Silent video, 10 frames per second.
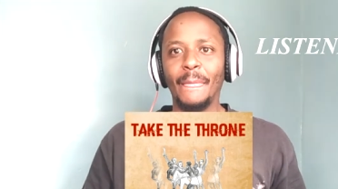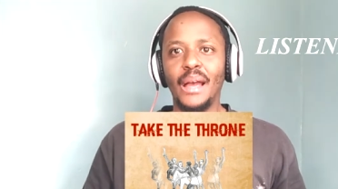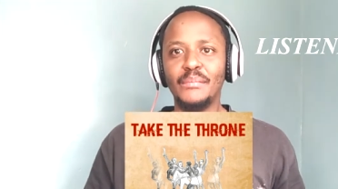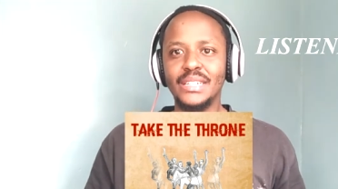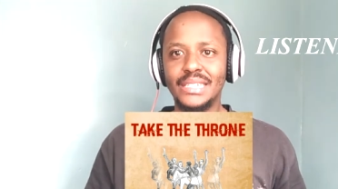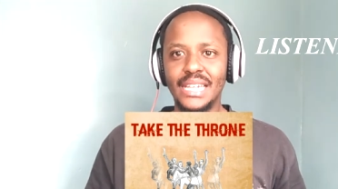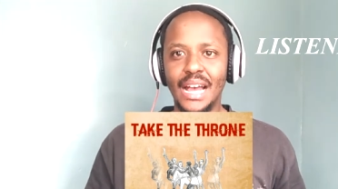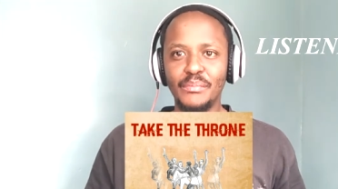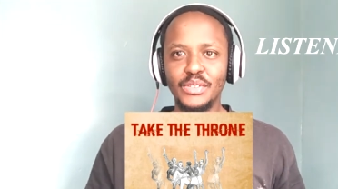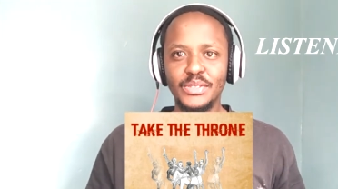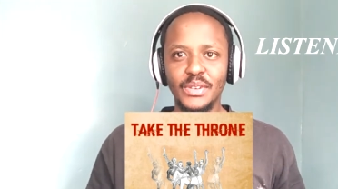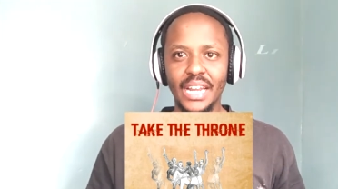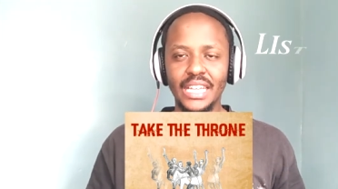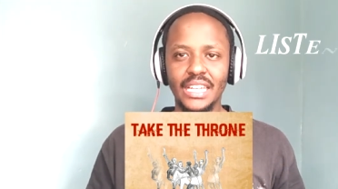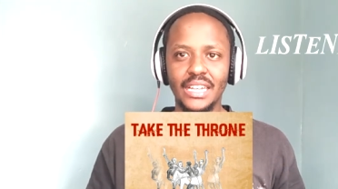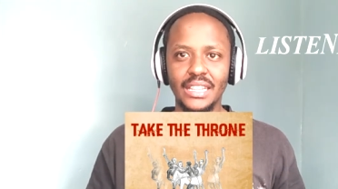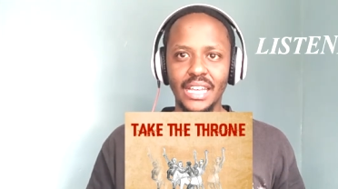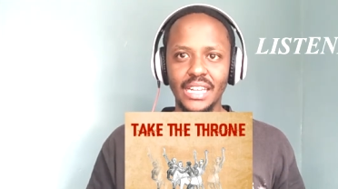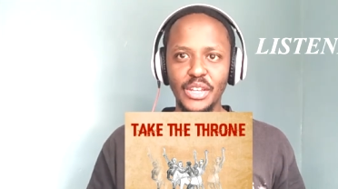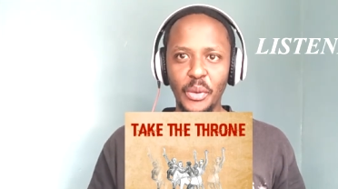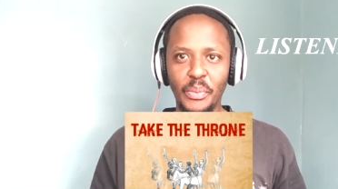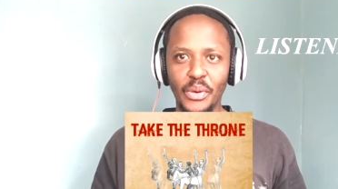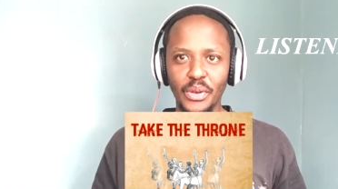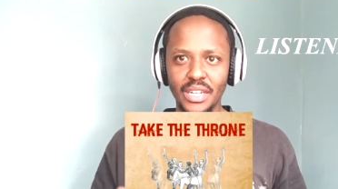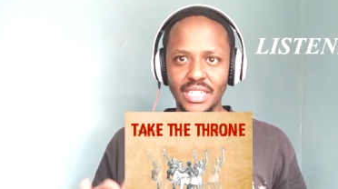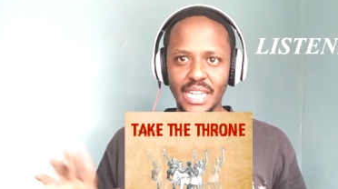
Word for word: Um, it's am um, used to like the Leopold